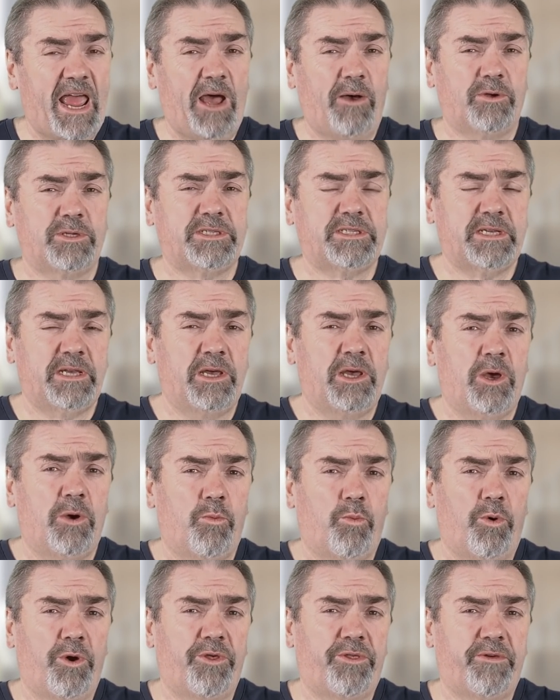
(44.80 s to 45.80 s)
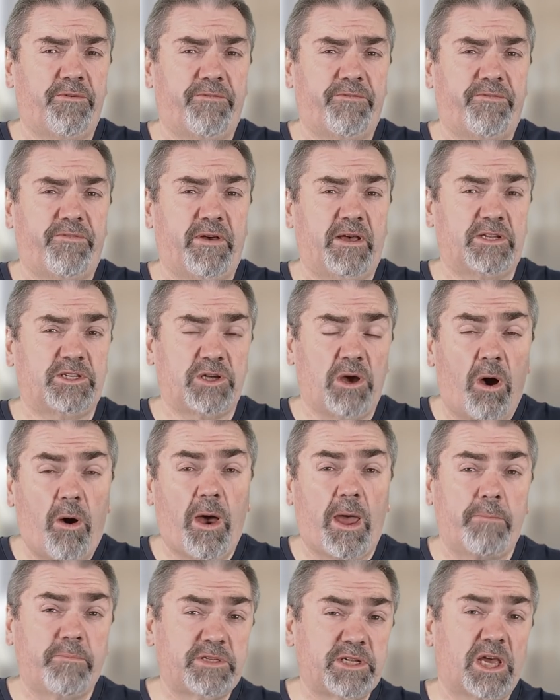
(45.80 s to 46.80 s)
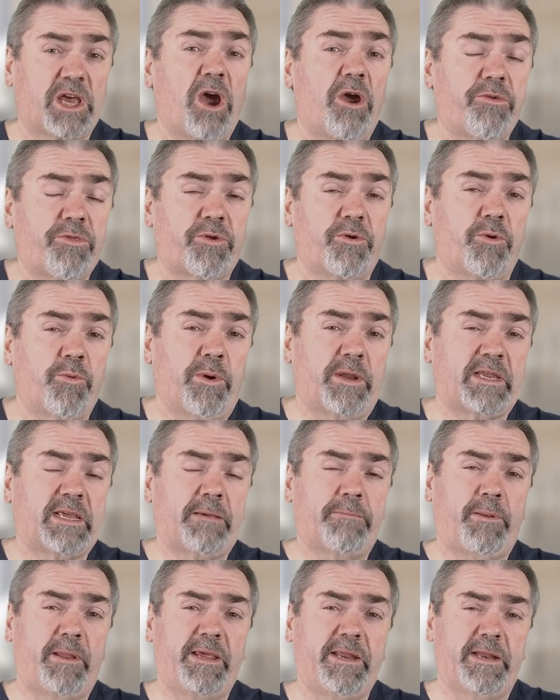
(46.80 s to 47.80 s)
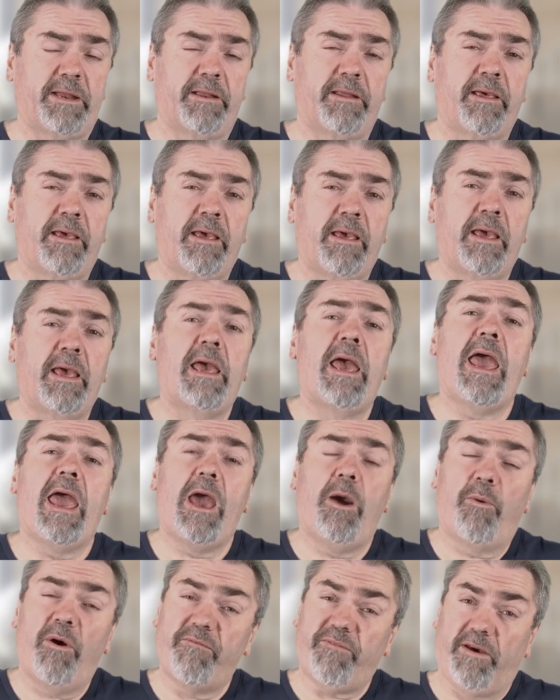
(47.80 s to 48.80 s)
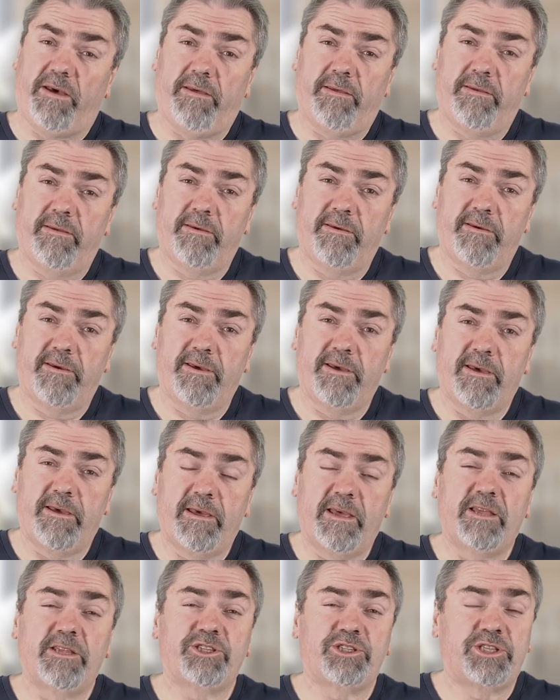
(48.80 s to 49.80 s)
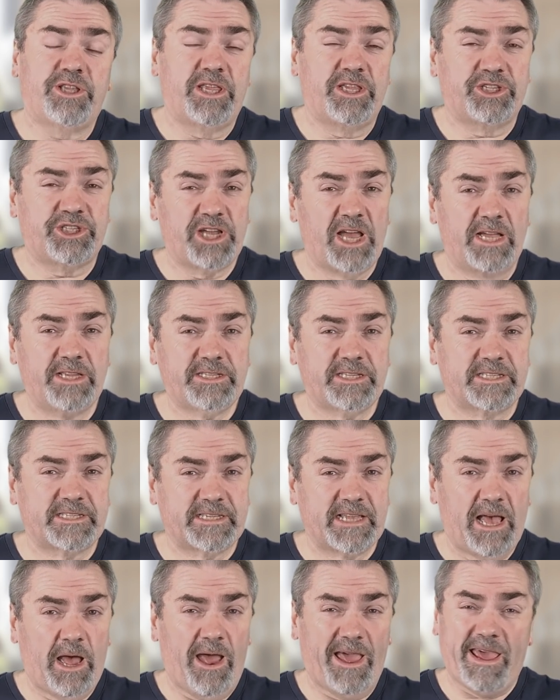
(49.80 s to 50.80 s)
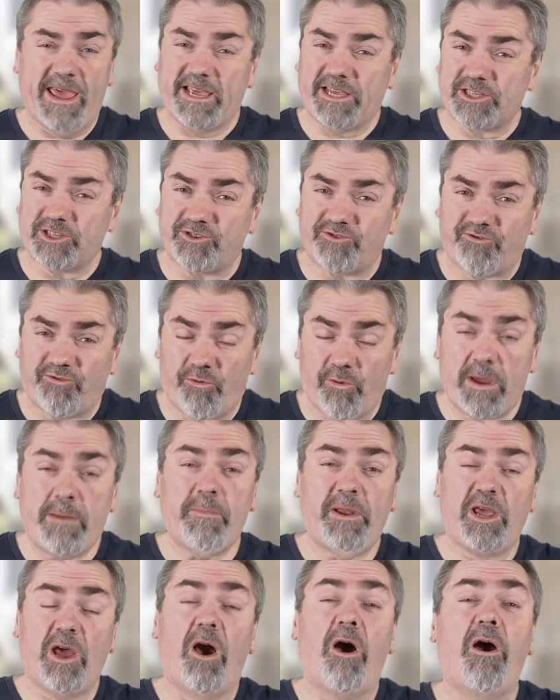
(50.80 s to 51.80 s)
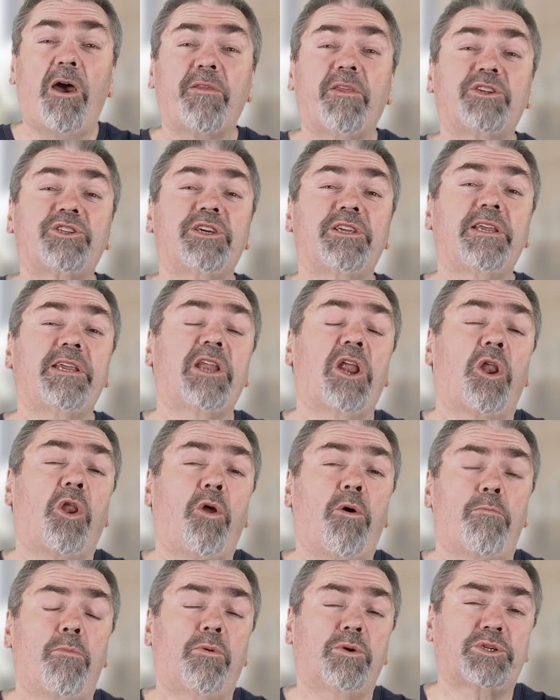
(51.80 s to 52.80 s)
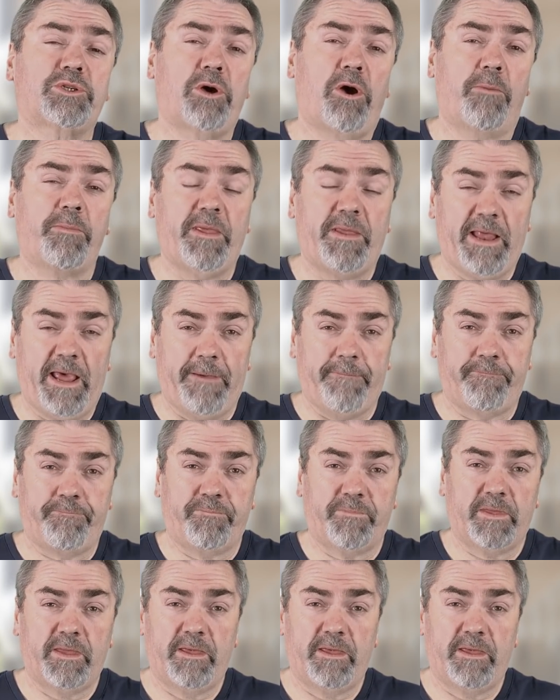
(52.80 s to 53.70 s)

hours worth of uh, time to go through and complete it. However, the chances are extremely high that you need a lot more time than that.